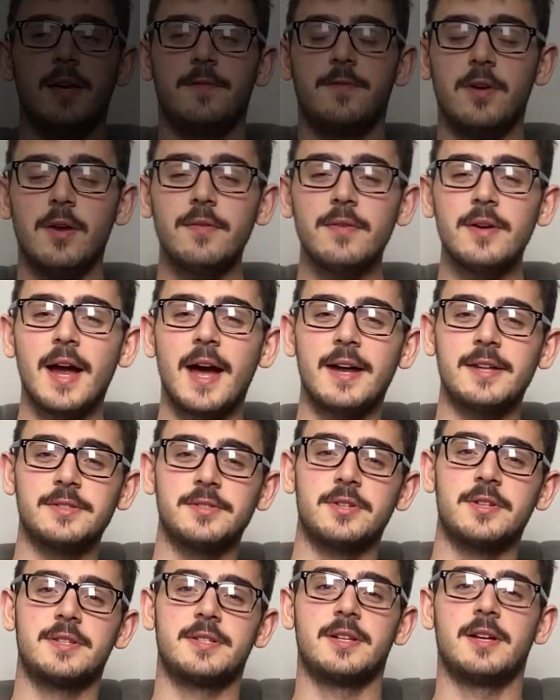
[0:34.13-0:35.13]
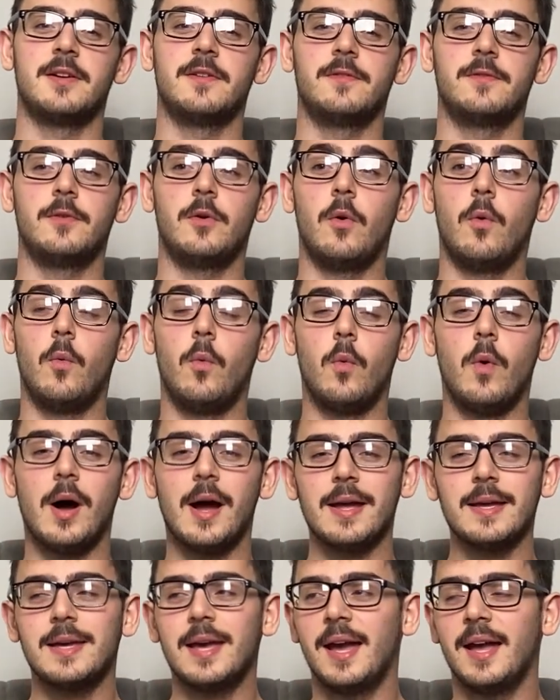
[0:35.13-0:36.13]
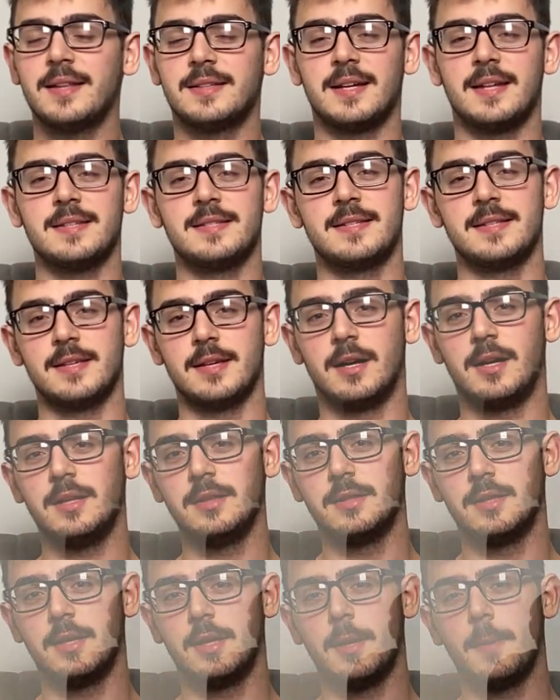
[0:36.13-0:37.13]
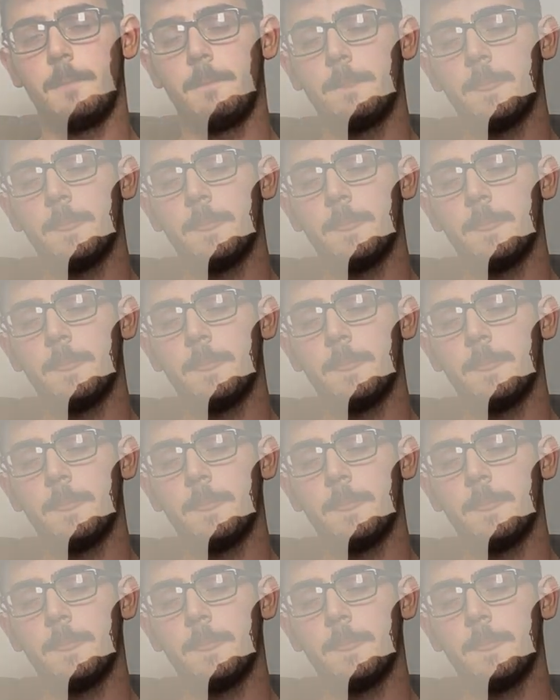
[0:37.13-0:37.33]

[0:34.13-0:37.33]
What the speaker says: If you ever ask yourself, why can't I see Allah?